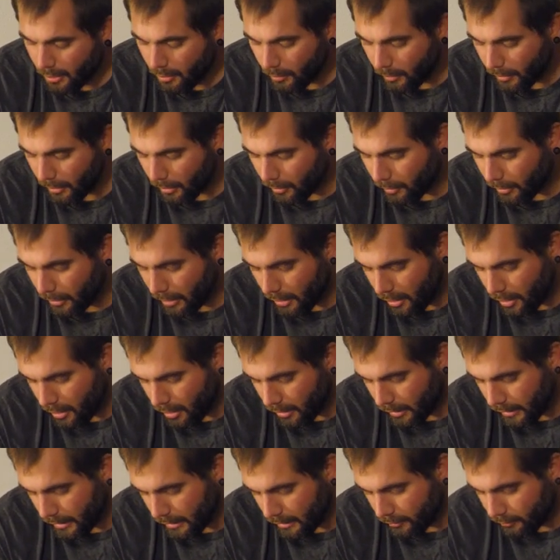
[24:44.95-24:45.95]
We don't want to
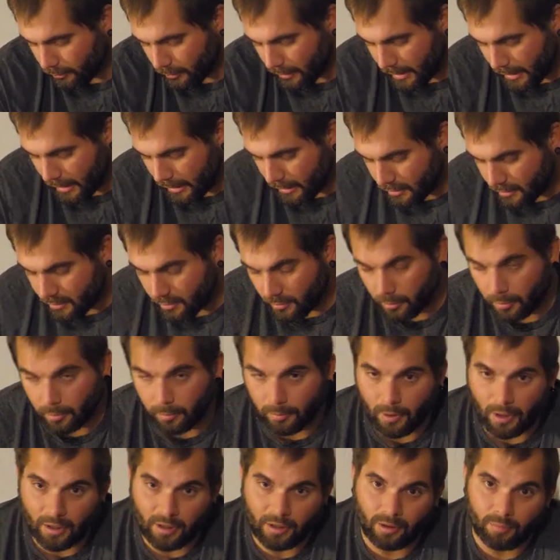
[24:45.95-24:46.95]
hunt in the rain, so we're
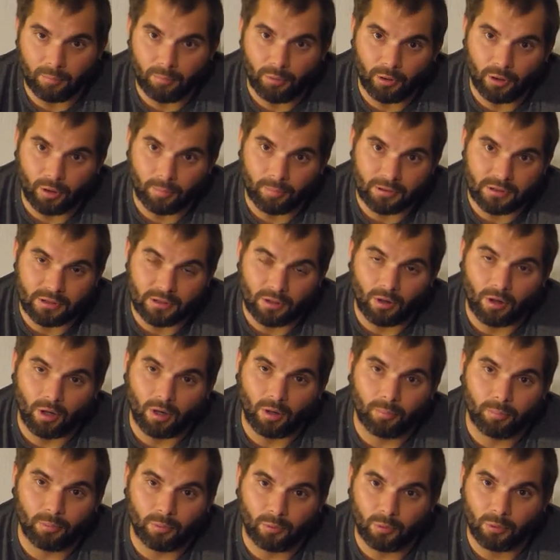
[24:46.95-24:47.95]
probably gonna put up a
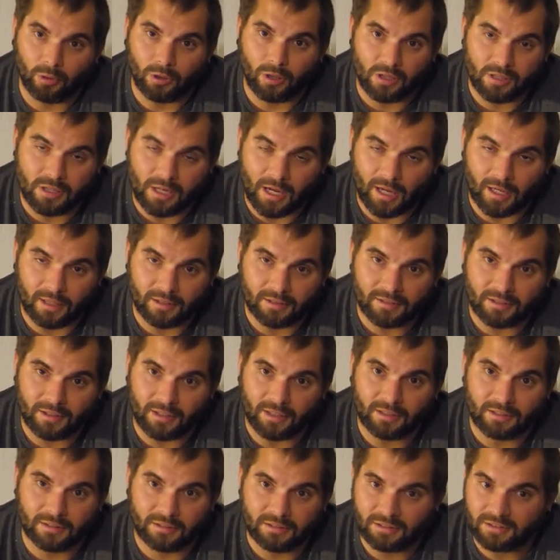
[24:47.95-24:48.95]
tarp or a tent
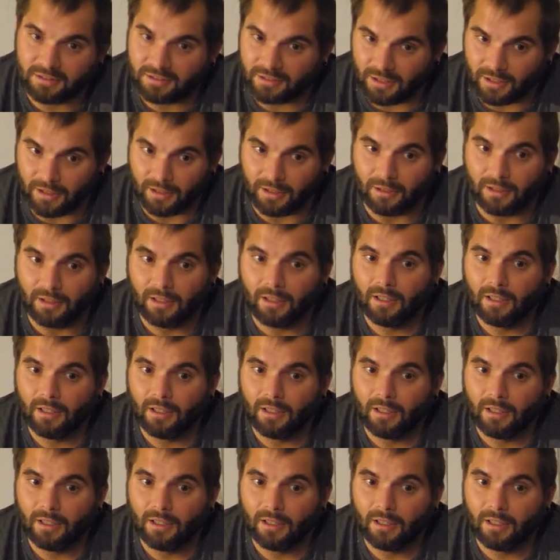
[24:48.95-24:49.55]
and sit